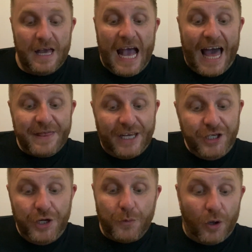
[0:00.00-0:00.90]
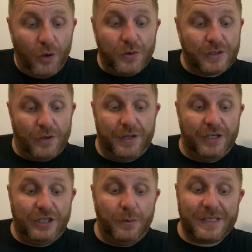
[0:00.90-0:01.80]
And they knew also that
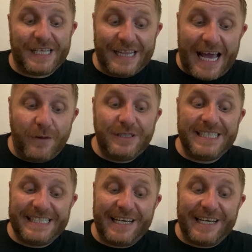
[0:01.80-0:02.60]
she was allowed to sit